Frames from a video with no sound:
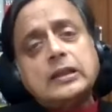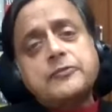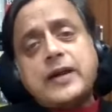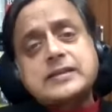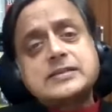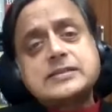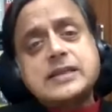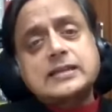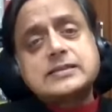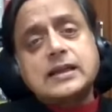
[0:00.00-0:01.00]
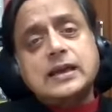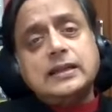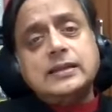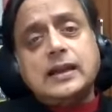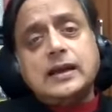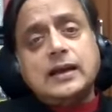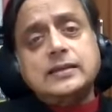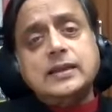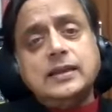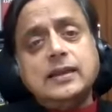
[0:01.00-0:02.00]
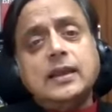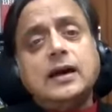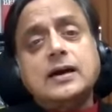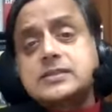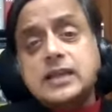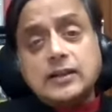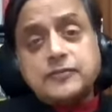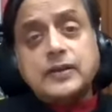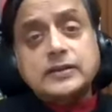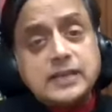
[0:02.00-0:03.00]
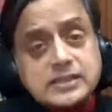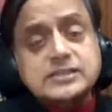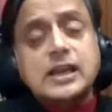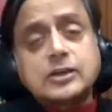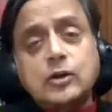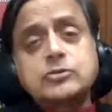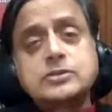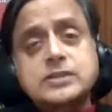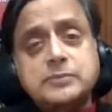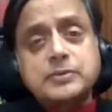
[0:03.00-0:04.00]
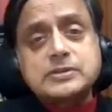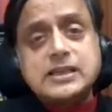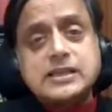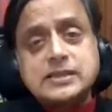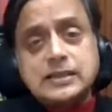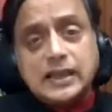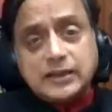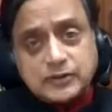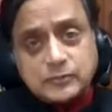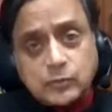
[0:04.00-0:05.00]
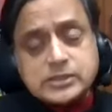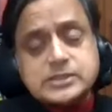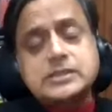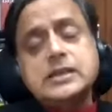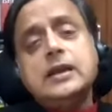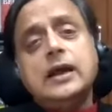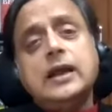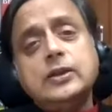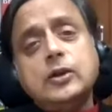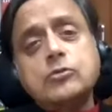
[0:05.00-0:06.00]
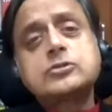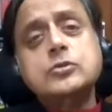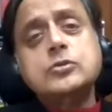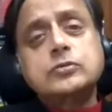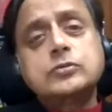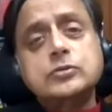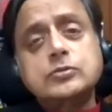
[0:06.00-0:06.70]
The fact is that Indira Gandhi herself did start going to temples later in life and was known to